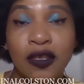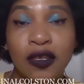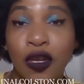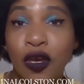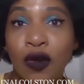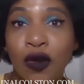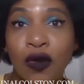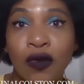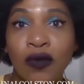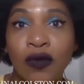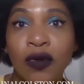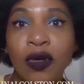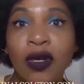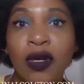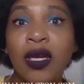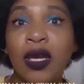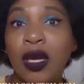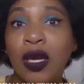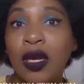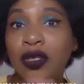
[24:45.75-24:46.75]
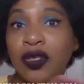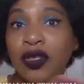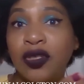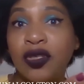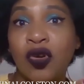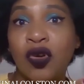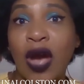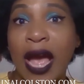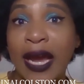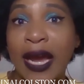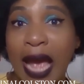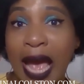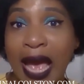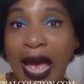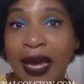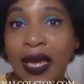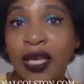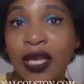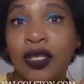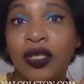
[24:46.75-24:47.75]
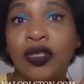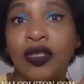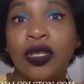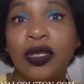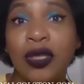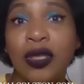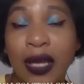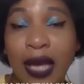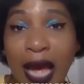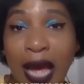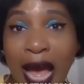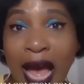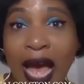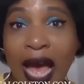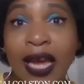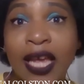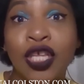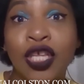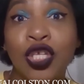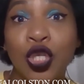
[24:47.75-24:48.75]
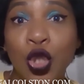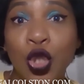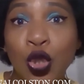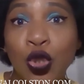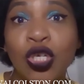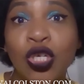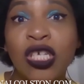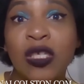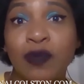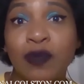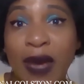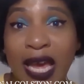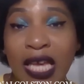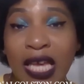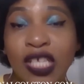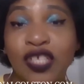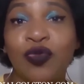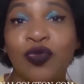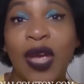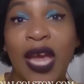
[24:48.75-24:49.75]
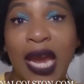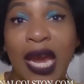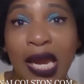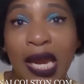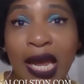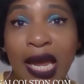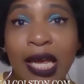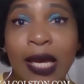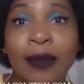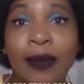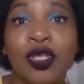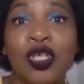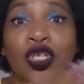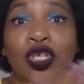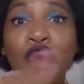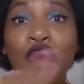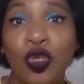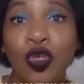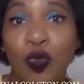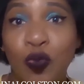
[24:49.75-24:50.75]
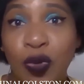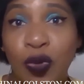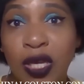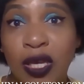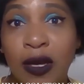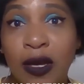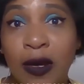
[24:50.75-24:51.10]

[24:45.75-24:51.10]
No? So I can use your space from 8 a.m. to 2